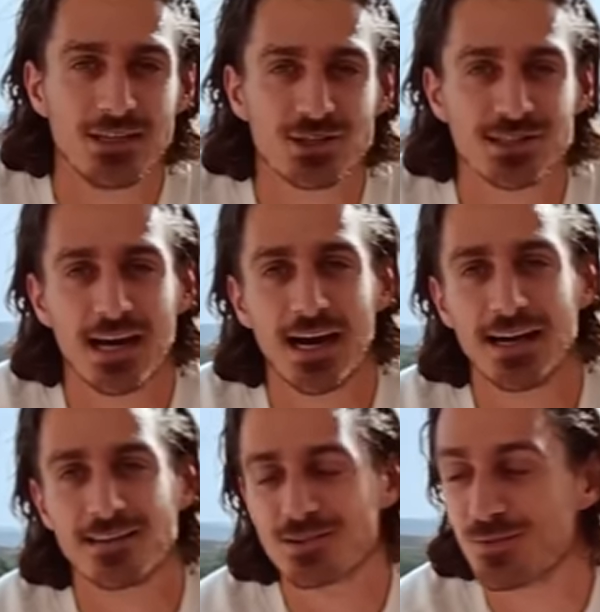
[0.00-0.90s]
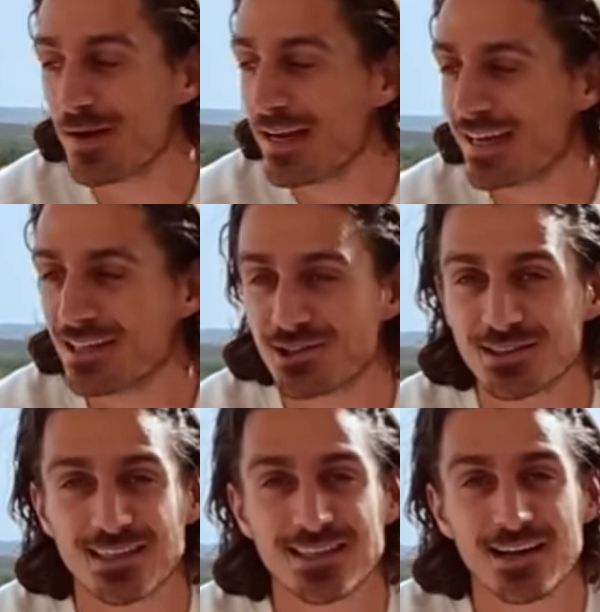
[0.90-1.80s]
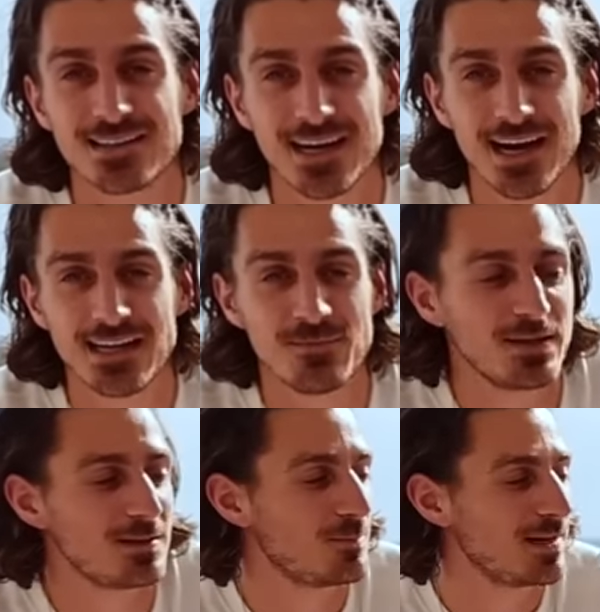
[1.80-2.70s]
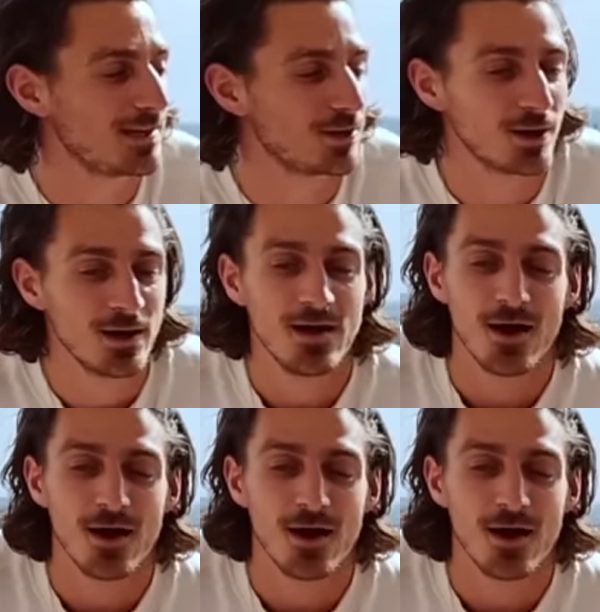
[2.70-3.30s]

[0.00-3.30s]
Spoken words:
each side to make it just a tiny bit bigger.